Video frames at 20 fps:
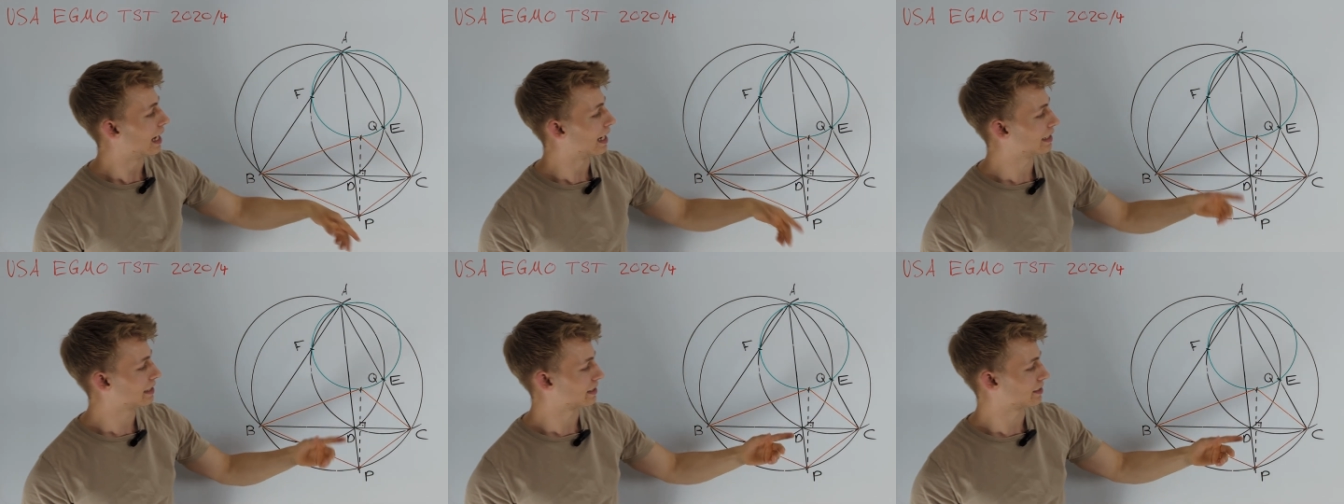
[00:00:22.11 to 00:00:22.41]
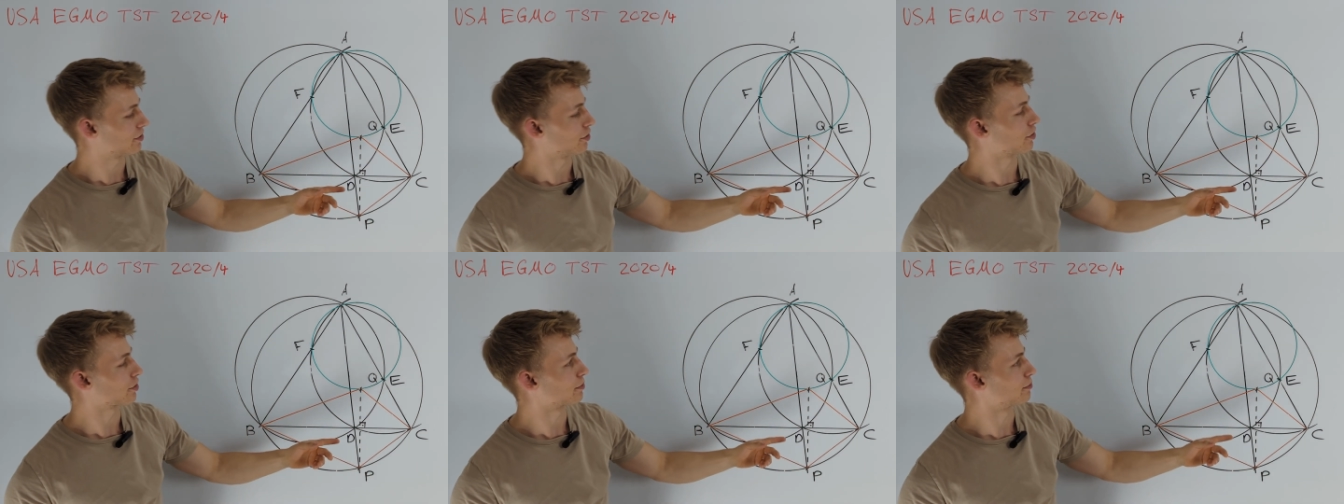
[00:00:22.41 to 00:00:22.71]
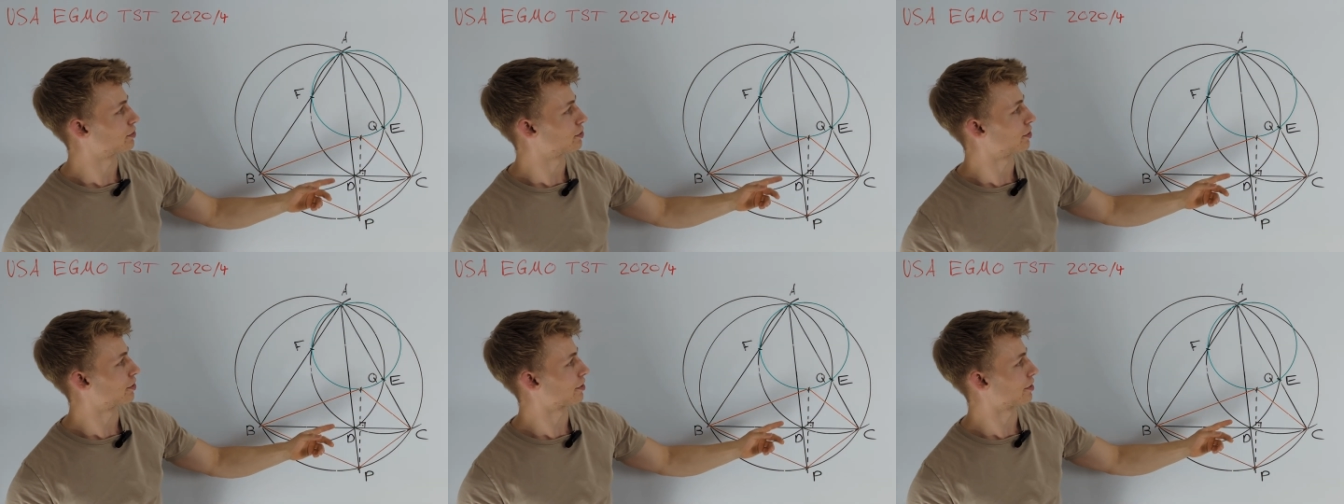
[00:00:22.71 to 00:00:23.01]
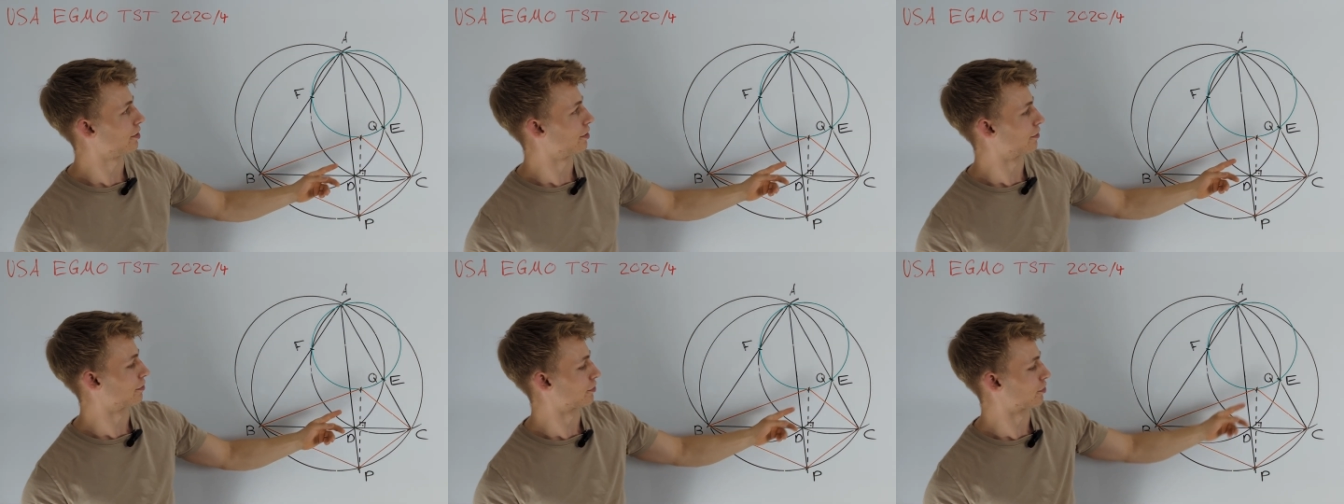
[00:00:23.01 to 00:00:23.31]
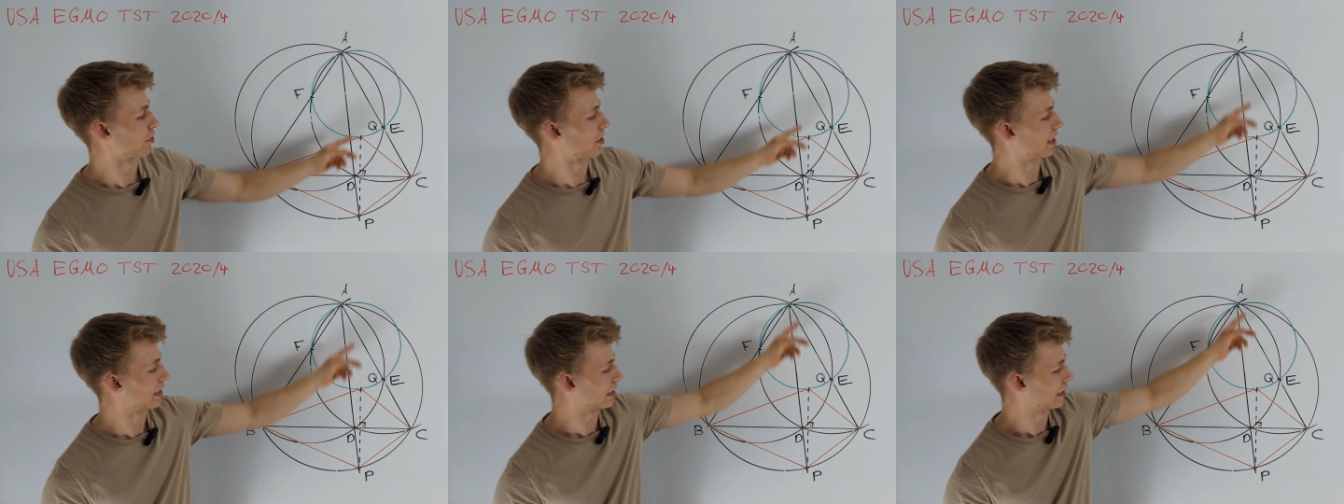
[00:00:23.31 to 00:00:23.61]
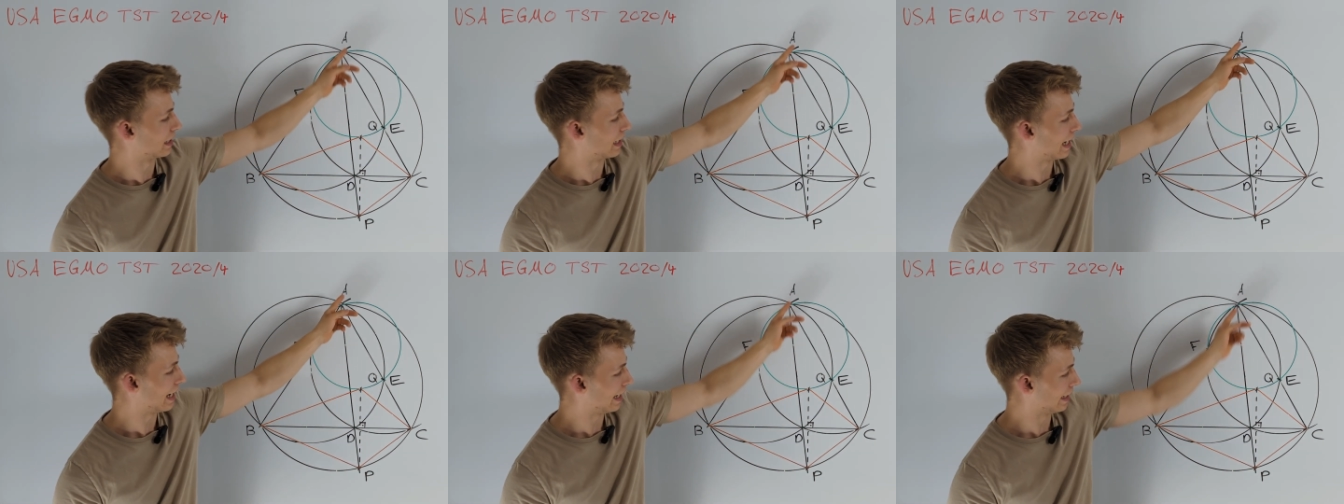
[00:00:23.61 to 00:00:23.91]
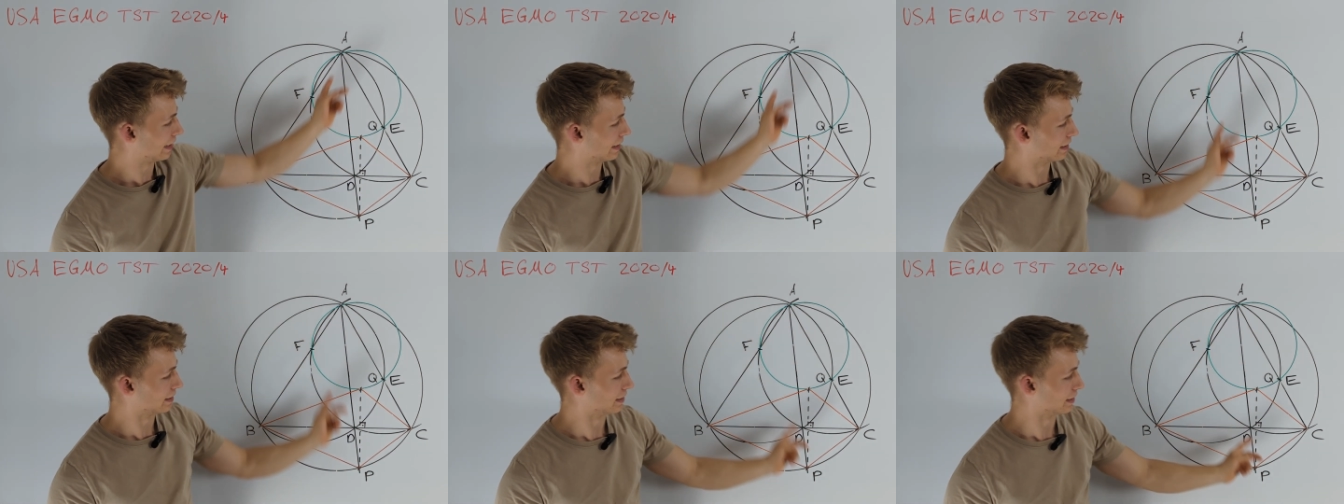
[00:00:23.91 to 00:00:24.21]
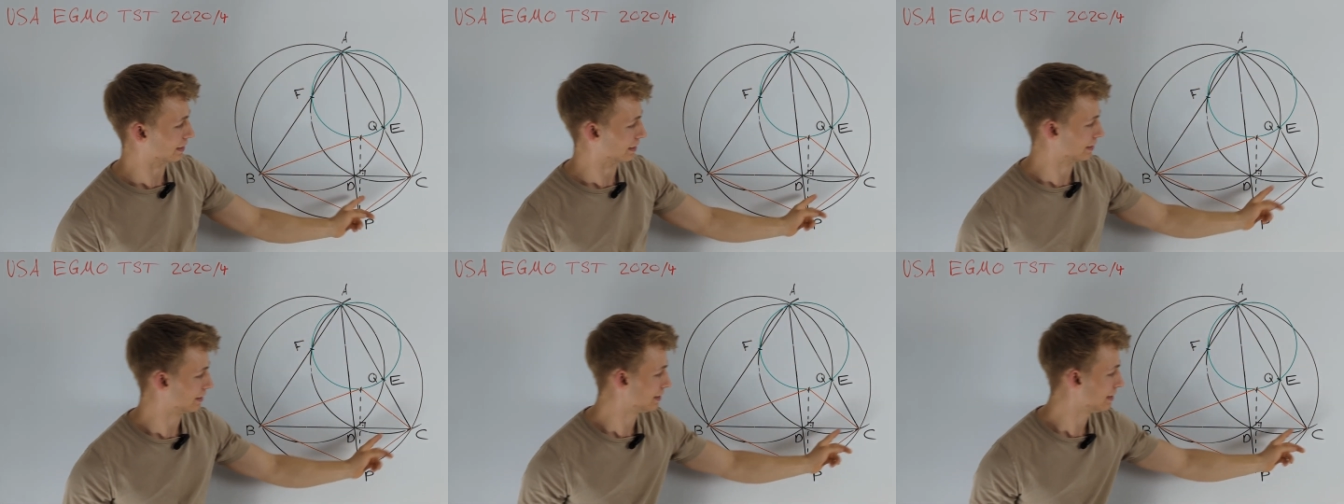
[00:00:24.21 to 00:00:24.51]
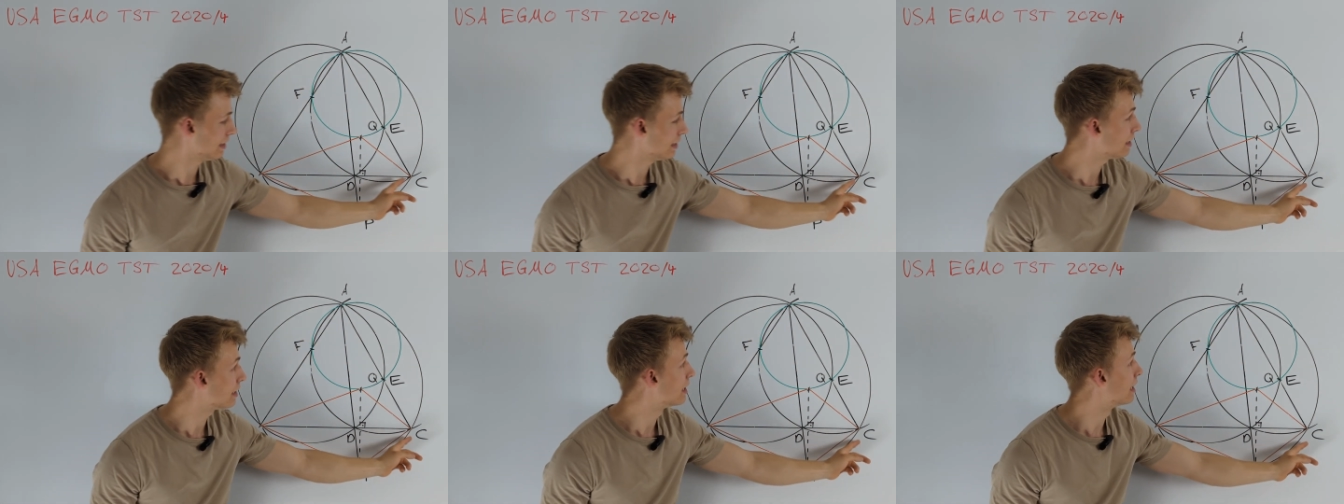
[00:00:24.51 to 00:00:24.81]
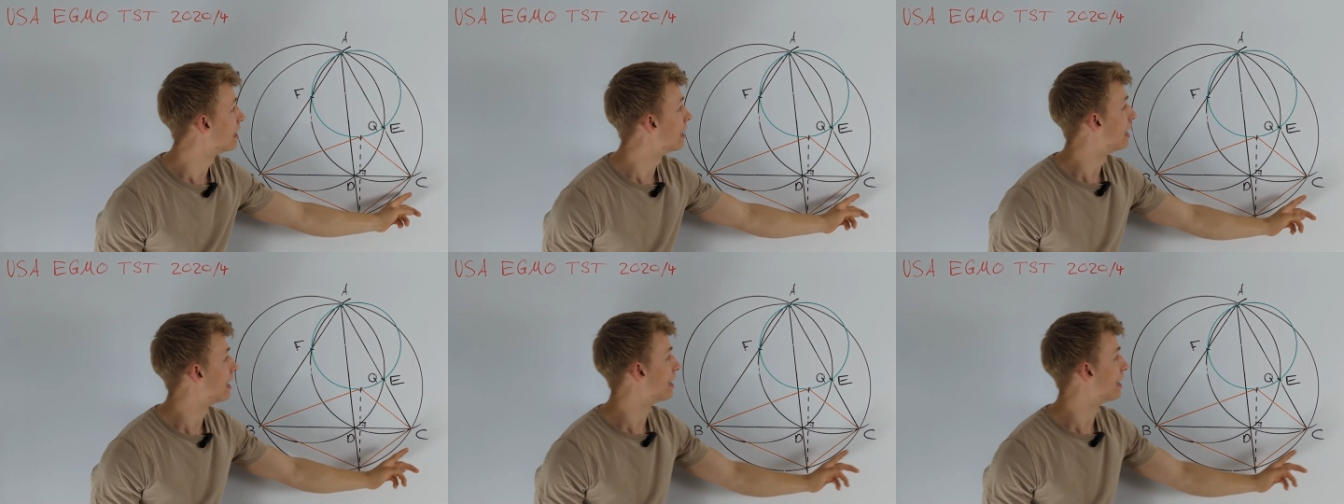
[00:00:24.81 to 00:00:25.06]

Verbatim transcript: and the circumcircle of triangle ADC